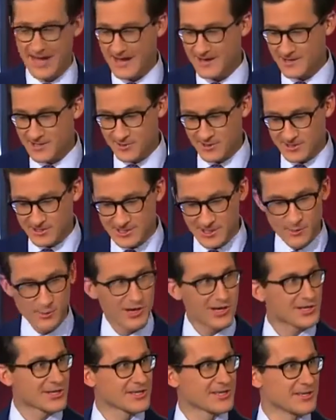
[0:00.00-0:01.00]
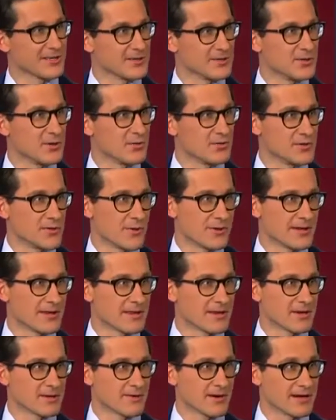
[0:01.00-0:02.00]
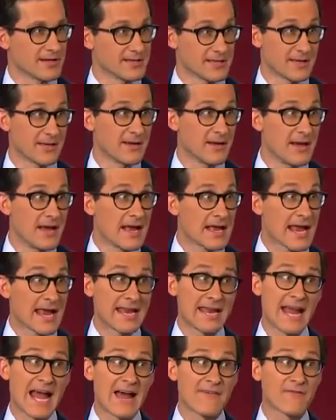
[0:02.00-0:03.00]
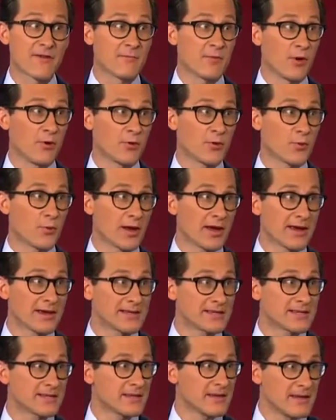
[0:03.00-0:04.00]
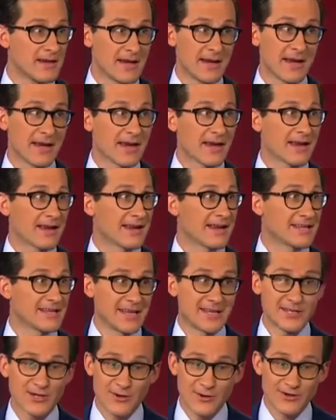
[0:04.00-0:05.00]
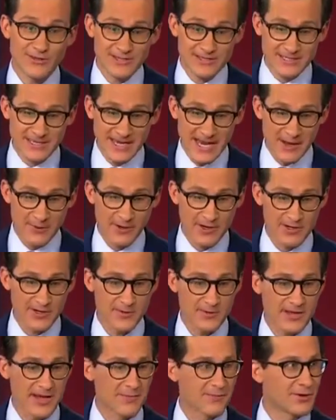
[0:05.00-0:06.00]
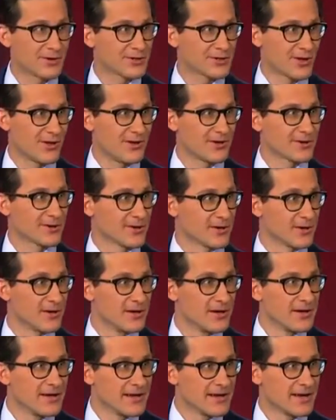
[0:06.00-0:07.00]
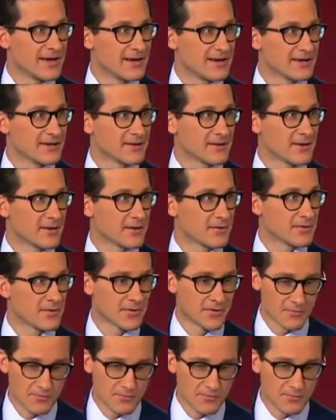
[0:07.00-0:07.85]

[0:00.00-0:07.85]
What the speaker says: and it's trying to tell Washington, don't do anything crazy. Can it have it both ways? It's hard to see how it can do that much longer. You know,